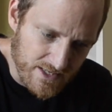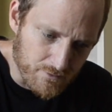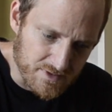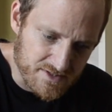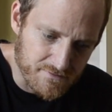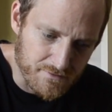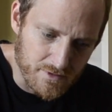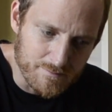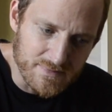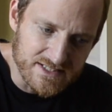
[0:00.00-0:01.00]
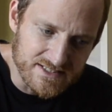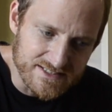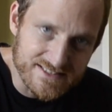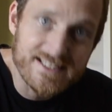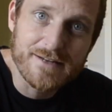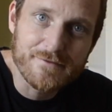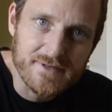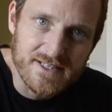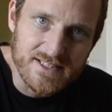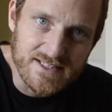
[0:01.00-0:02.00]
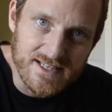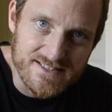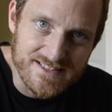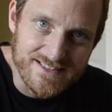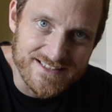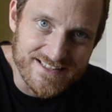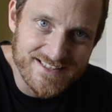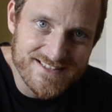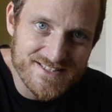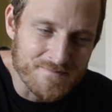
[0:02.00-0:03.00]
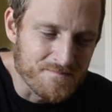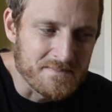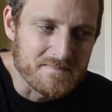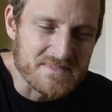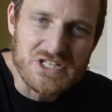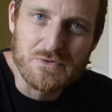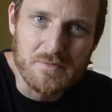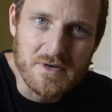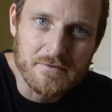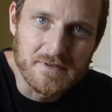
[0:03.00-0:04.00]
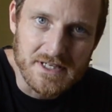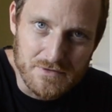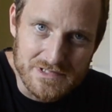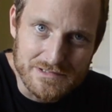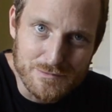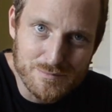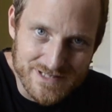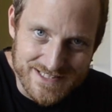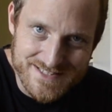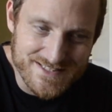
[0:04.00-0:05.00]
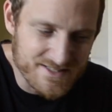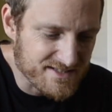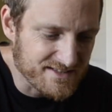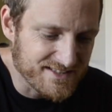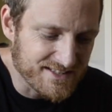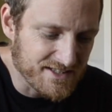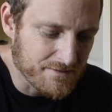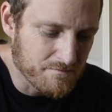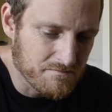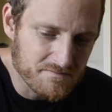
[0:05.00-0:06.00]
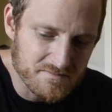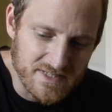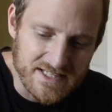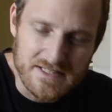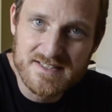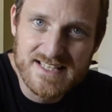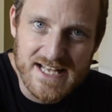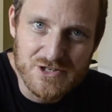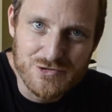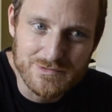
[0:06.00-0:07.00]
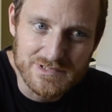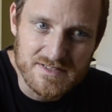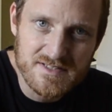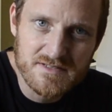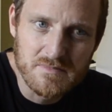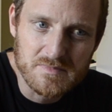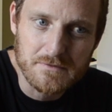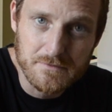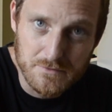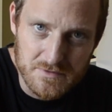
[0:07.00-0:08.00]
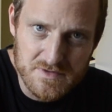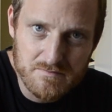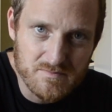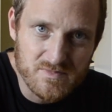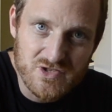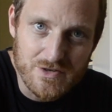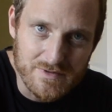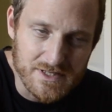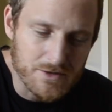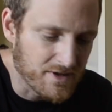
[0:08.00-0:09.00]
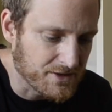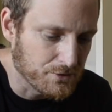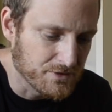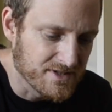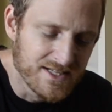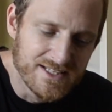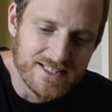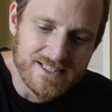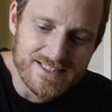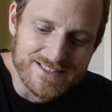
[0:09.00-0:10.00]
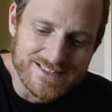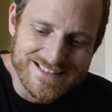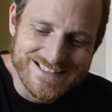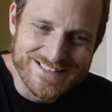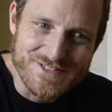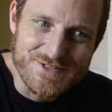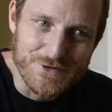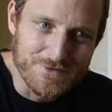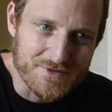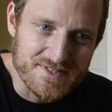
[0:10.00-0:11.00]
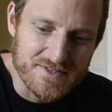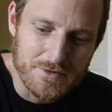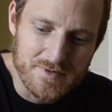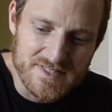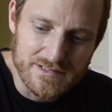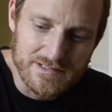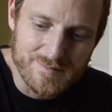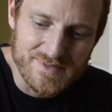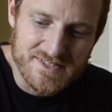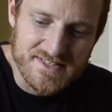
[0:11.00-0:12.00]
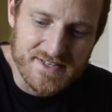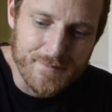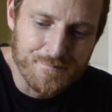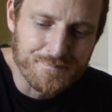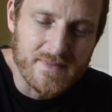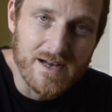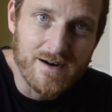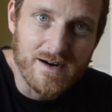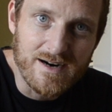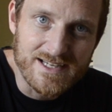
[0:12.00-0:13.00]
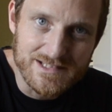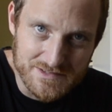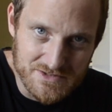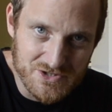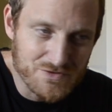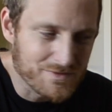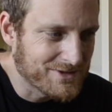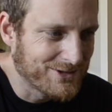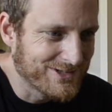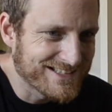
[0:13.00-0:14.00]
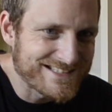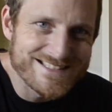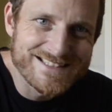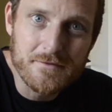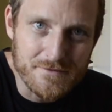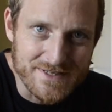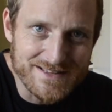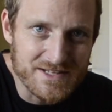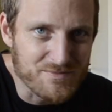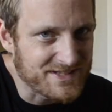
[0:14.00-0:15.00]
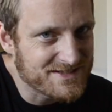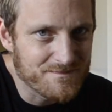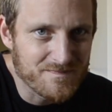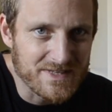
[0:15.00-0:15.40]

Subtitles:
was from a cafe 1888. It's actually one of my favorite little places. So again, it's casual. The food's generally quite good. The service is always a little bit islandish, we'll call it, friendly, but